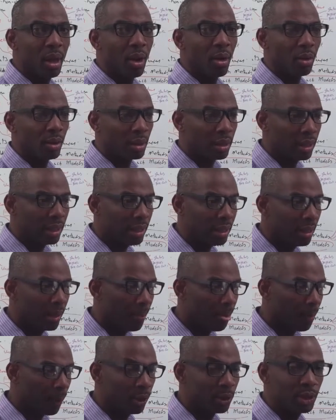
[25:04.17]
or the
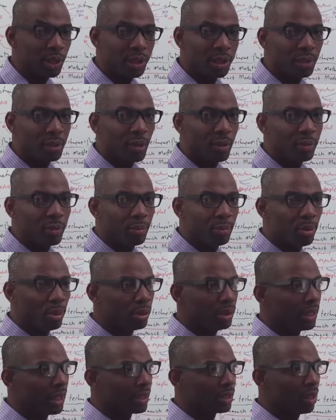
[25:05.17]
urgency of the
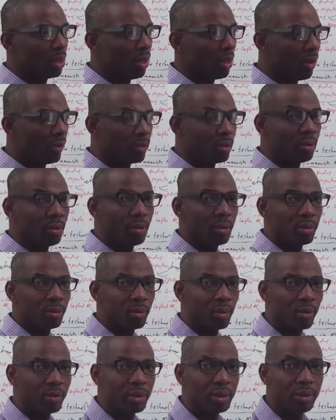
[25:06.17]
project, of the
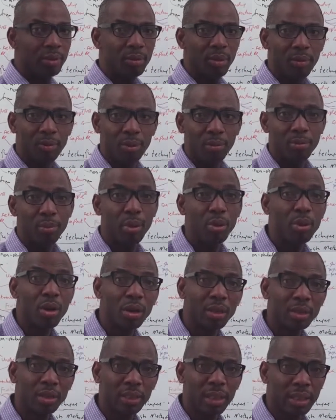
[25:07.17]
the
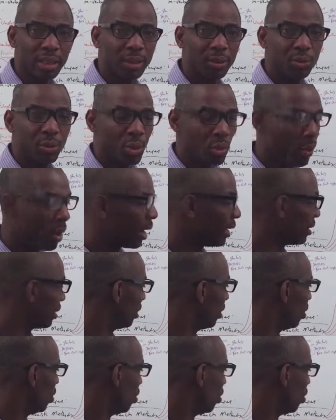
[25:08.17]
products that is required,